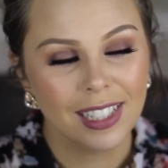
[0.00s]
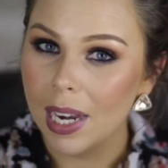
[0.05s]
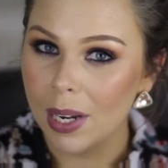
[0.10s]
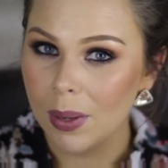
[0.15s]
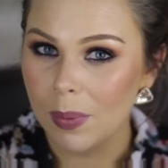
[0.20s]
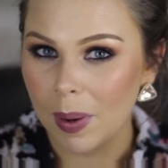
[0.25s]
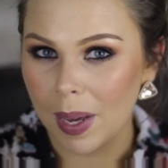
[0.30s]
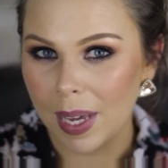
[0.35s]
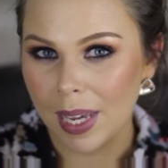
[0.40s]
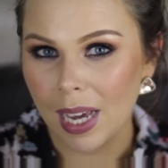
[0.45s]

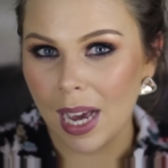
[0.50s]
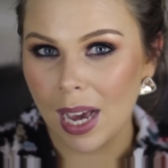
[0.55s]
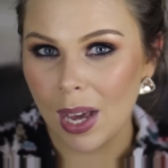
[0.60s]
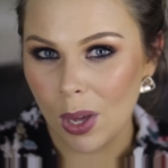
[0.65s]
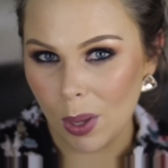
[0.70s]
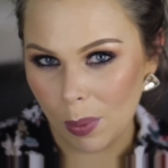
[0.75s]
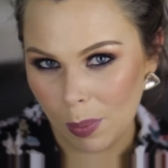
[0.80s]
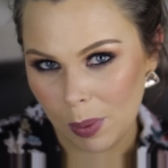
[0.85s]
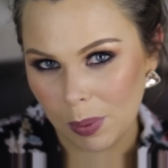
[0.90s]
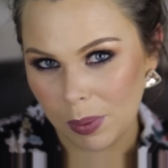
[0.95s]
Anyway,
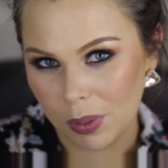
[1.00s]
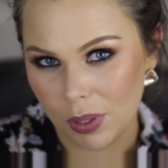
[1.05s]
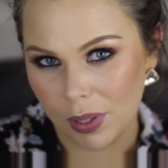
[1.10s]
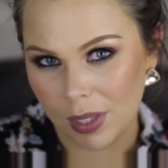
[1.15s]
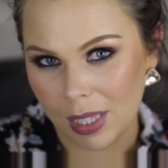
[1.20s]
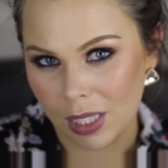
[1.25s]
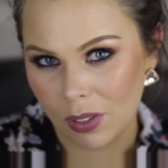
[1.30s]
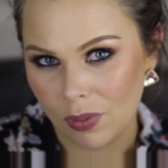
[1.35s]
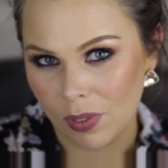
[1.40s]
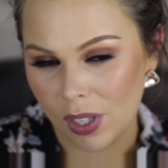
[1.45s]
I hope you
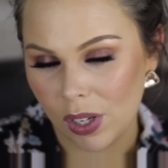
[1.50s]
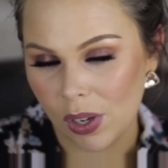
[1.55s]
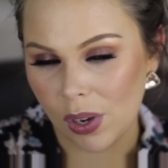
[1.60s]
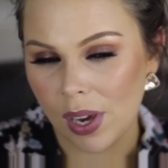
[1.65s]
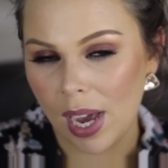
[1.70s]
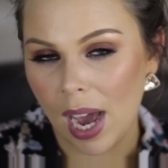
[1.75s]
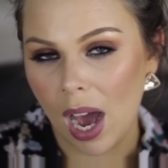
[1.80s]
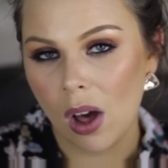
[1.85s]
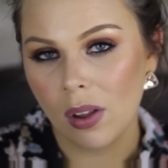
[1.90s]
enjoyed this video.